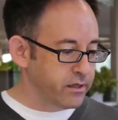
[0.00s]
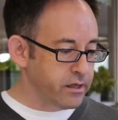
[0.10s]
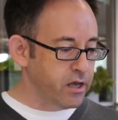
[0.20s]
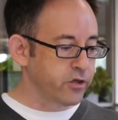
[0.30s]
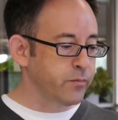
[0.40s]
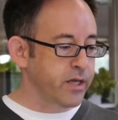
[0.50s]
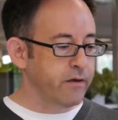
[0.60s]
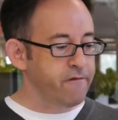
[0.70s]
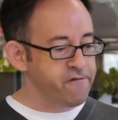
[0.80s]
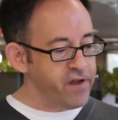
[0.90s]
has been
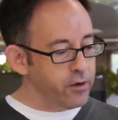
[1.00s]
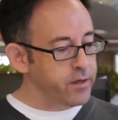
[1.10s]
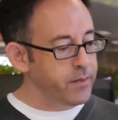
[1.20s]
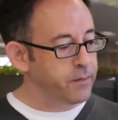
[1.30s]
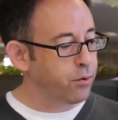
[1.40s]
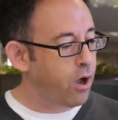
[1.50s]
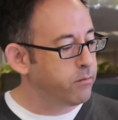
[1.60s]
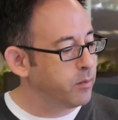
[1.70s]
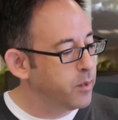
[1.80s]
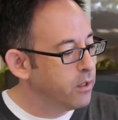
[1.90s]
a very big
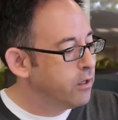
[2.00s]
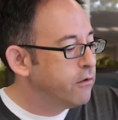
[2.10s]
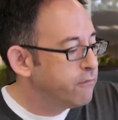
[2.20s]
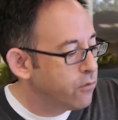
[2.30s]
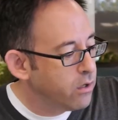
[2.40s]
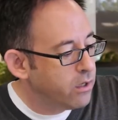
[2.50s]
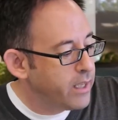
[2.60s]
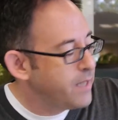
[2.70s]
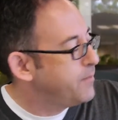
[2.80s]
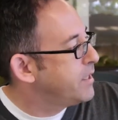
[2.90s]
problem for
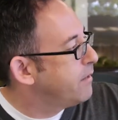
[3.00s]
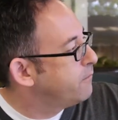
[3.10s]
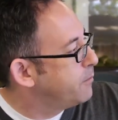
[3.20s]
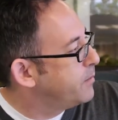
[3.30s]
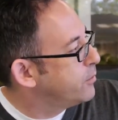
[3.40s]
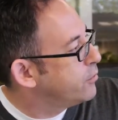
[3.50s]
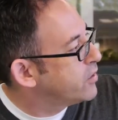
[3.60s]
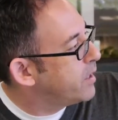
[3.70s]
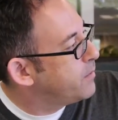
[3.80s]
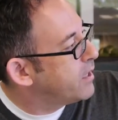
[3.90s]
A P I, for people
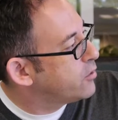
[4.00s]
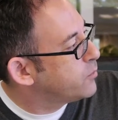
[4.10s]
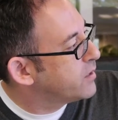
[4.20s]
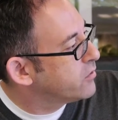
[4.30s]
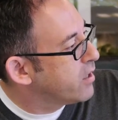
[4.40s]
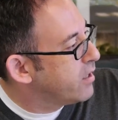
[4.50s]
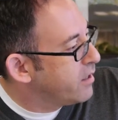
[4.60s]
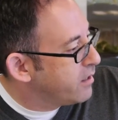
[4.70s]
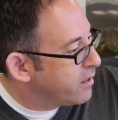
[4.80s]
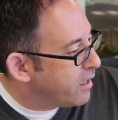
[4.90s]
using A P Is, because
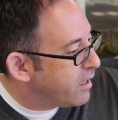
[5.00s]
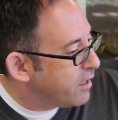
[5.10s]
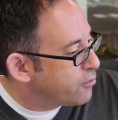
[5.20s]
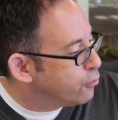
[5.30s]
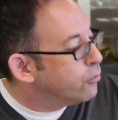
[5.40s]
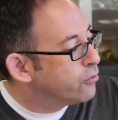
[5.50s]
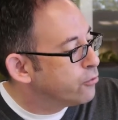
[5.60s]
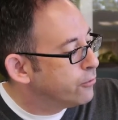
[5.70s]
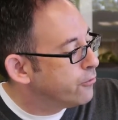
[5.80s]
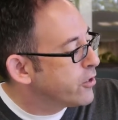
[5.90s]
Uh, through
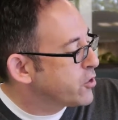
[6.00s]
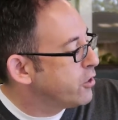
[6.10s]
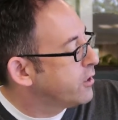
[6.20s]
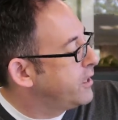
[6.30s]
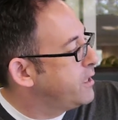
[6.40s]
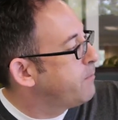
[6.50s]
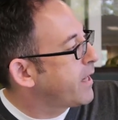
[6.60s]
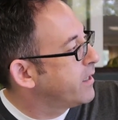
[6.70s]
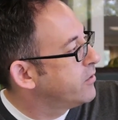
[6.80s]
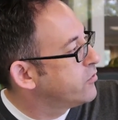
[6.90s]
through traditional key
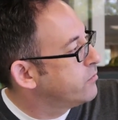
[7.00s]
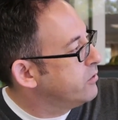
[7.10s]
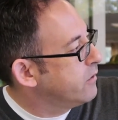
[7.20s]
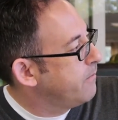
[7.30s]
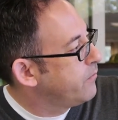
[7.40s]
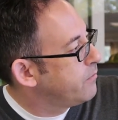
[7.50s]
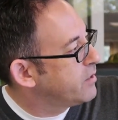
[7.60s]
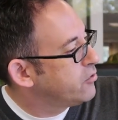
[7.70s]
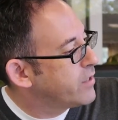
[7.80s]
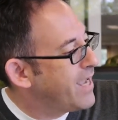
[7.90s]
mechanisms, mm-hmm.
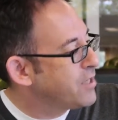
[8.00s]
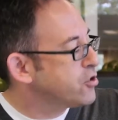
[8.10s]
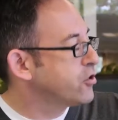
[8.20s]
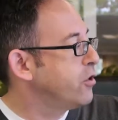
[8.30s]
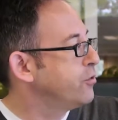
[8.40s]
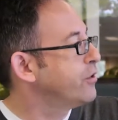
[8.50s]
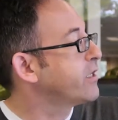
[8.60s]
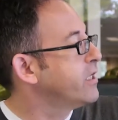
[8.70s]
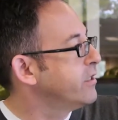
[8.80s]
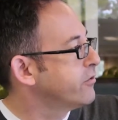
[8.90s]
because you can't just code your
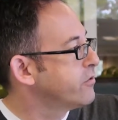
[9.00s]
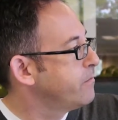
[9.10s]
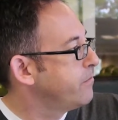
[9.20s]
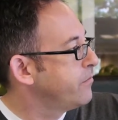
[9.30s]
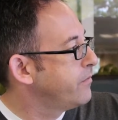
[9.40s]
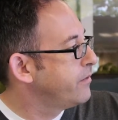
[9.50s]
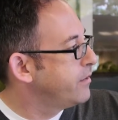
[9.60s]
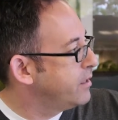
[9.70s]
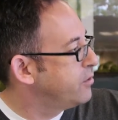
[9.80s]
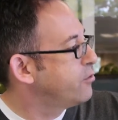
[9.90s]
keys mm.
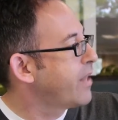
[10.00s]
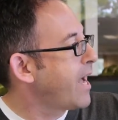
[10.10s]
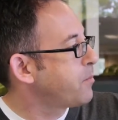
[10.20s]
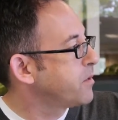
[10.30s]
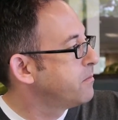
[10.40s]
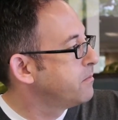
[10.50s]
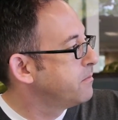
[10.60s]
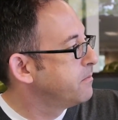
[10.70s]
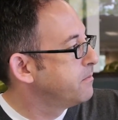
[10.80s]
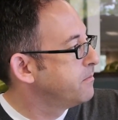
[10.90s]
into that, right.